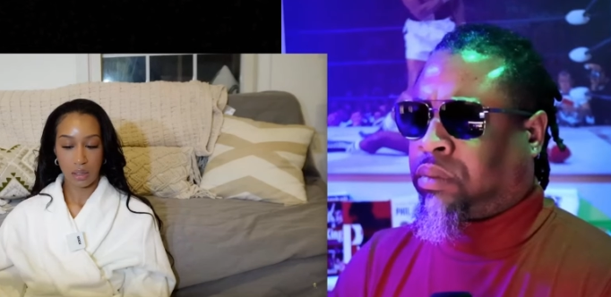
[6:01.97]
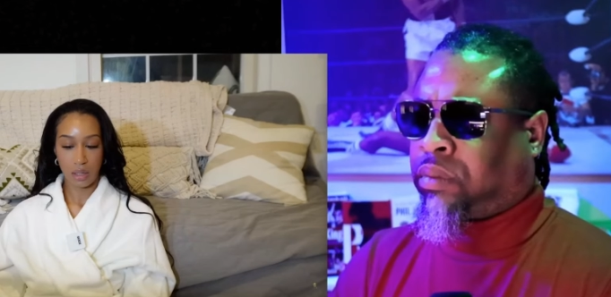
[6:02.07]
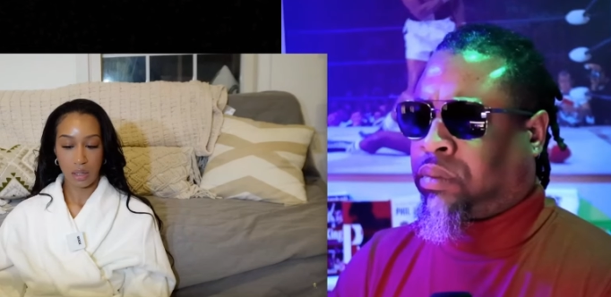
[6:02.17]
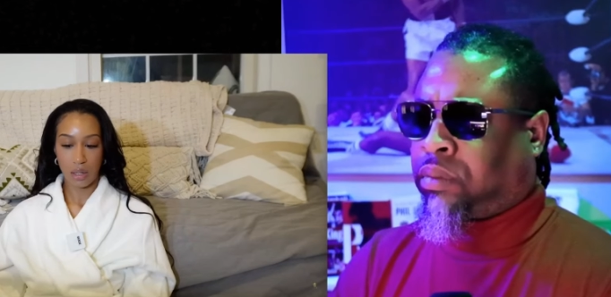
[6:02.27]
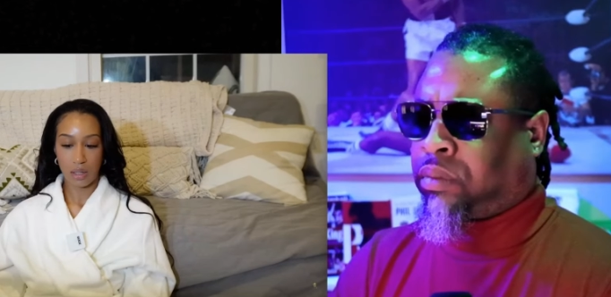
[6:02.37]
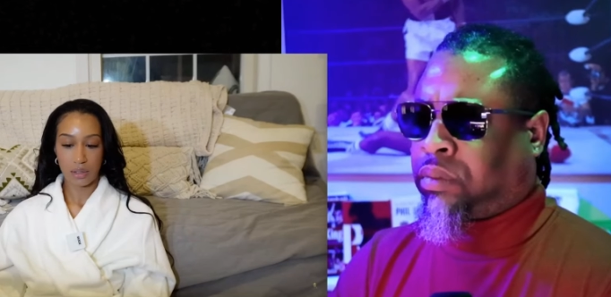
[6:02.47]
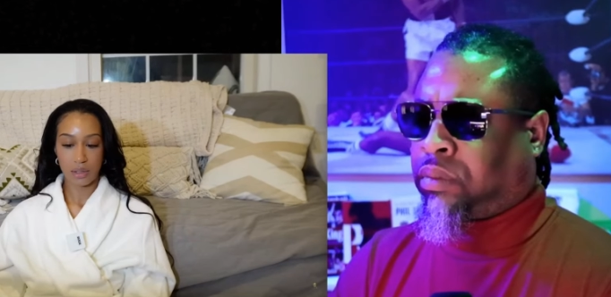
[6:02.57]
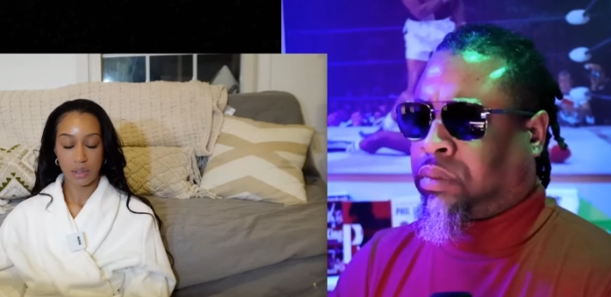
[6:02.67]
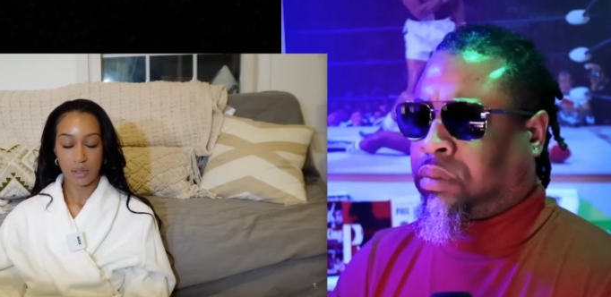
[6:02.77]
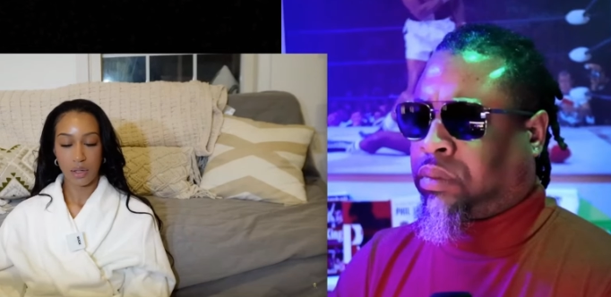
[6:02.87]
Speaker 1: I
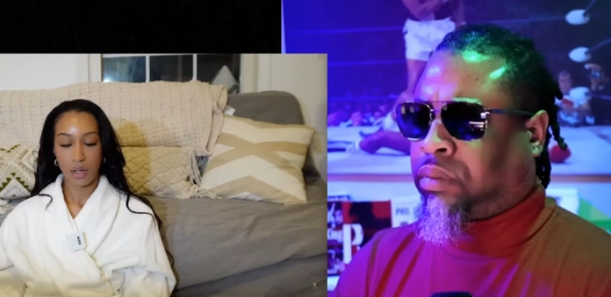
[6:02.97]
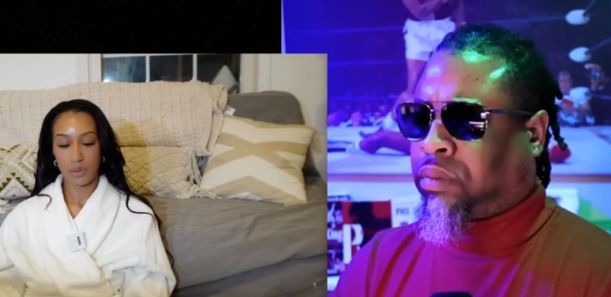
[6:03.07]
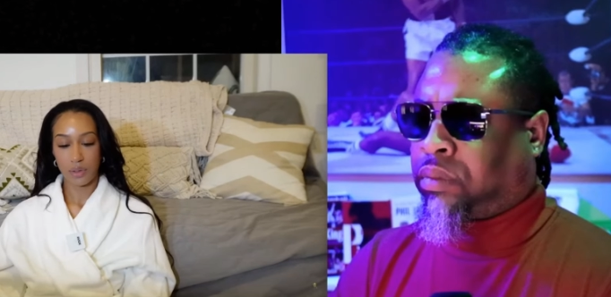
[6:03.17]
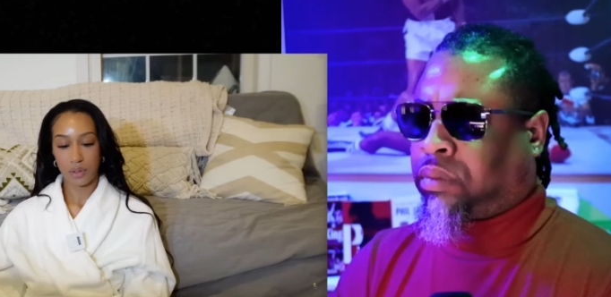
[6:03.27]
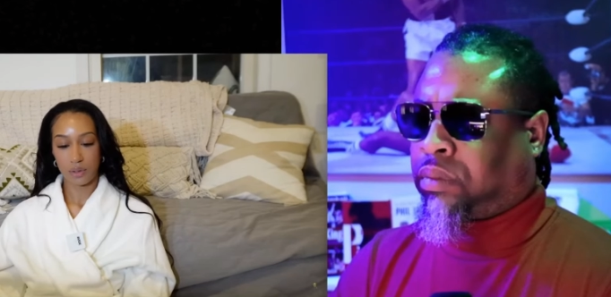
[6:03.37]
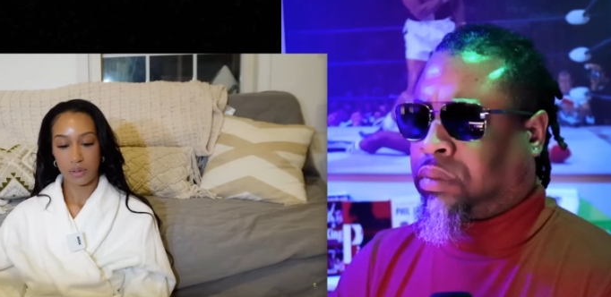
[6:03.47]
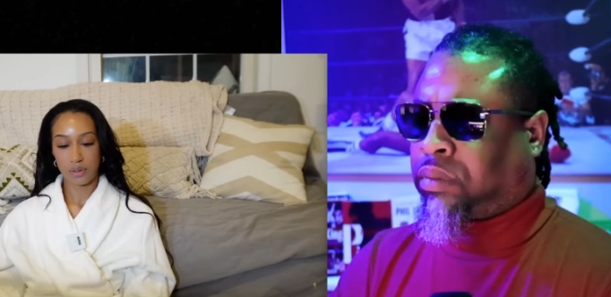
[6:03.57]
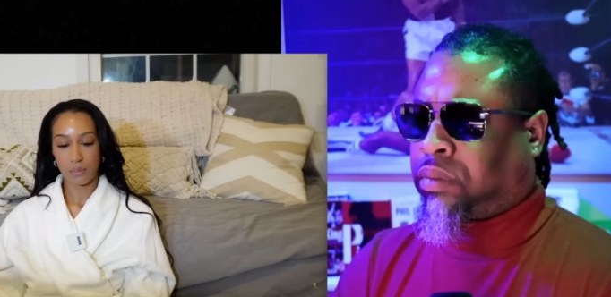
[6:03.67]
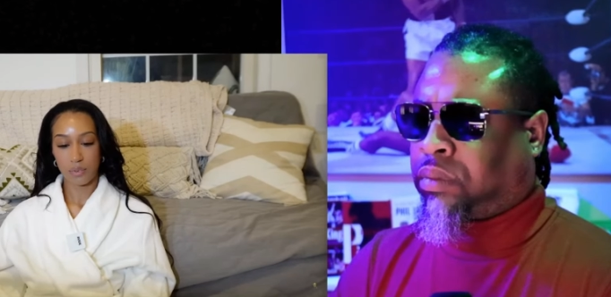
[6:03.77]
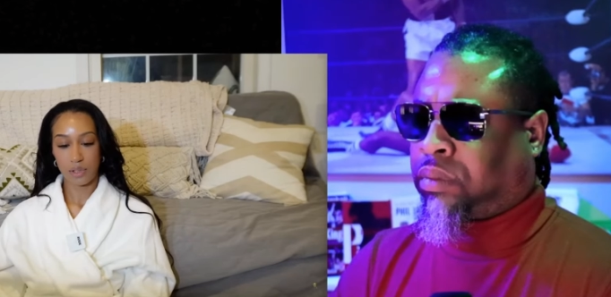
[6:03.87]
honestly thought that
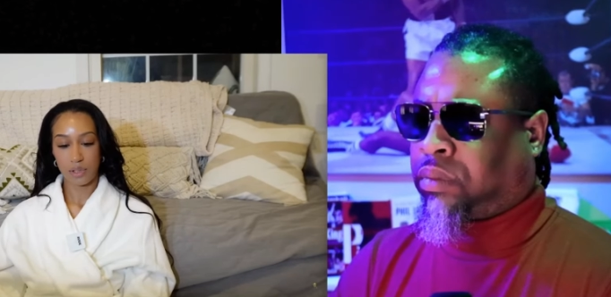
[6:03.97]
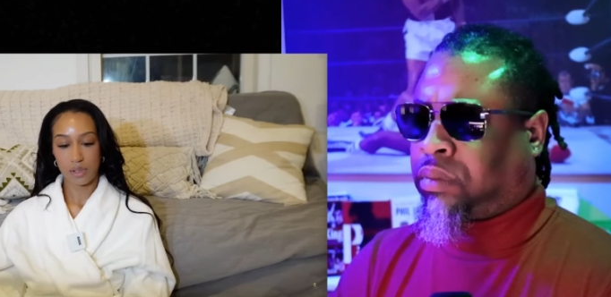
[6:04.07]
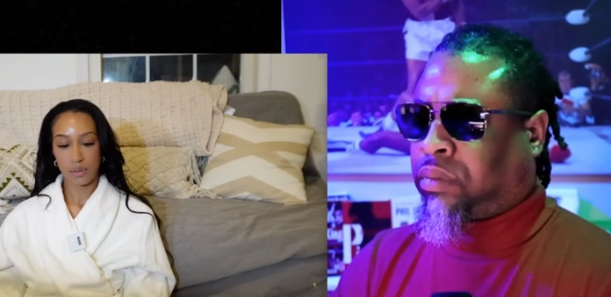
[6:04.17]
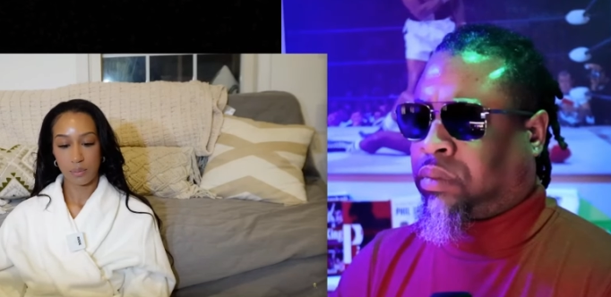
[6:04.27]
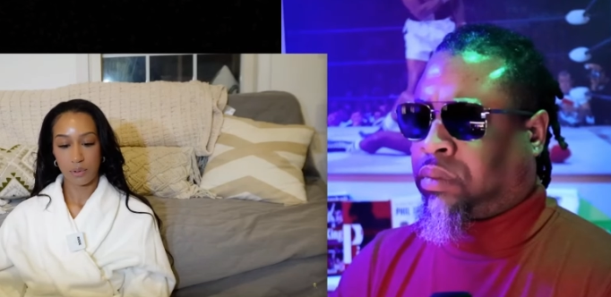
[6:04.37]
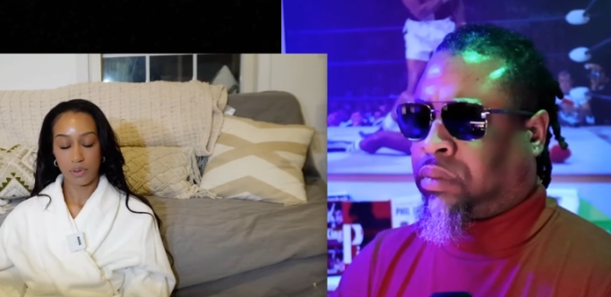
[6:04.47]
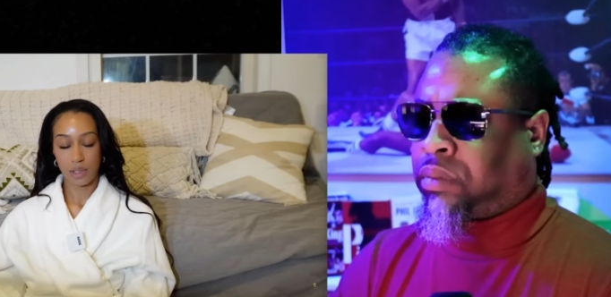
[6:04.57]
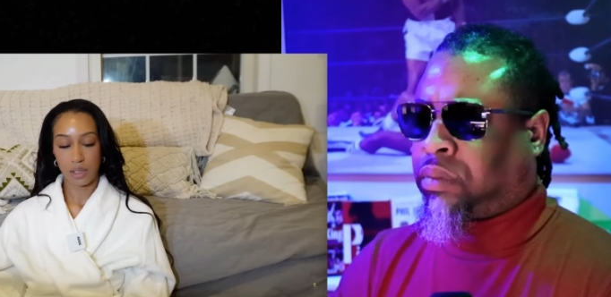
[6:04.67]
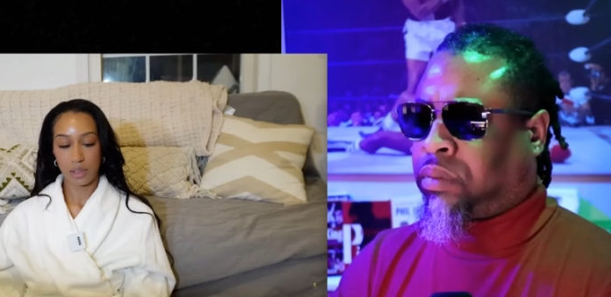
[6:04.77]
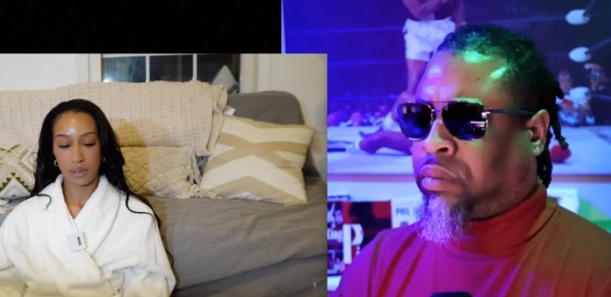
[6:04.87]
some of these were
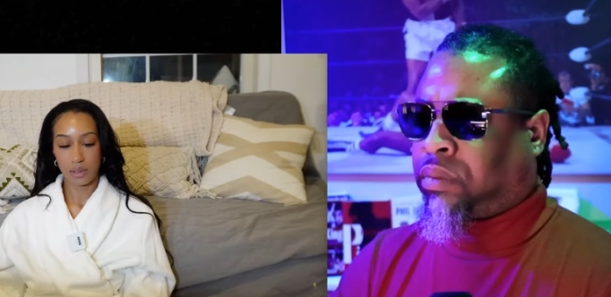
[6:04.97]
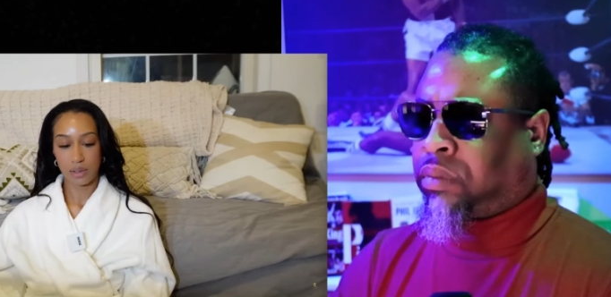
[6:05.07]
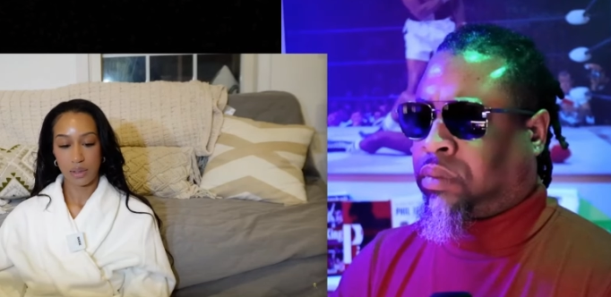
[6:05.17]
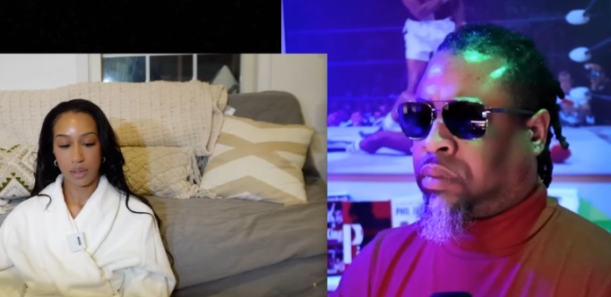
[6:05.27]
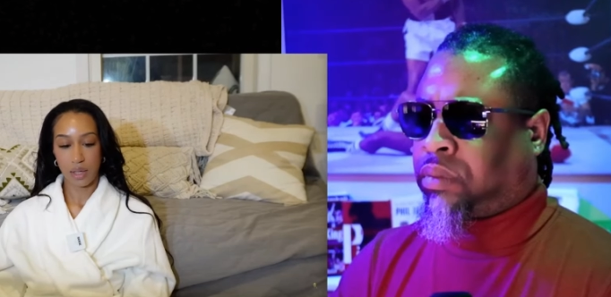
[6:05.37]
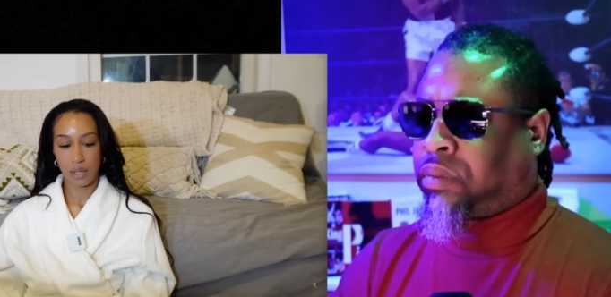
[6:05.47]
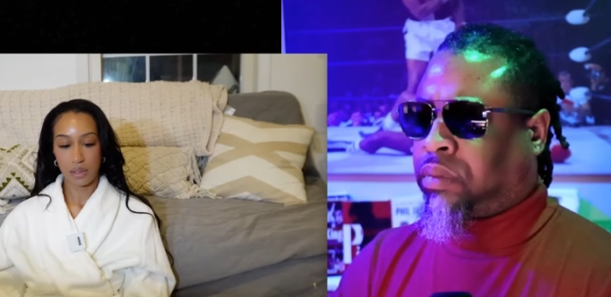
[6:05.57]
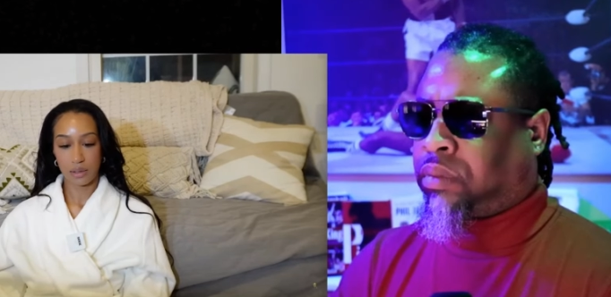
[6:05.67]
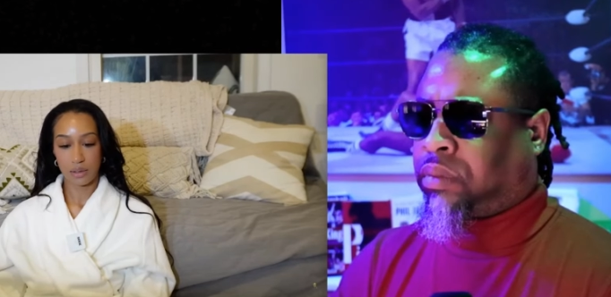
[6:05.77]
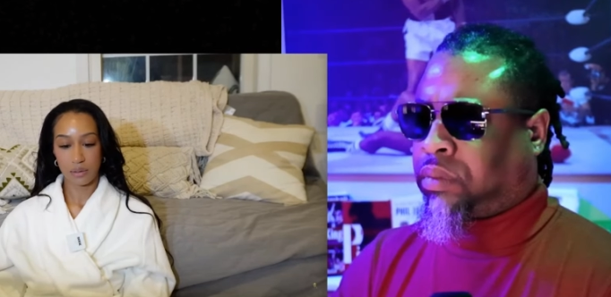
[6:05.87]
things
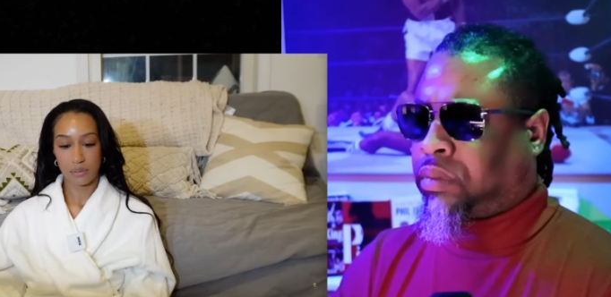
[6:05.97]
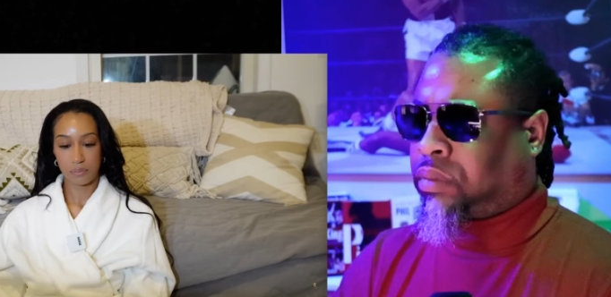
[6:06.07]
that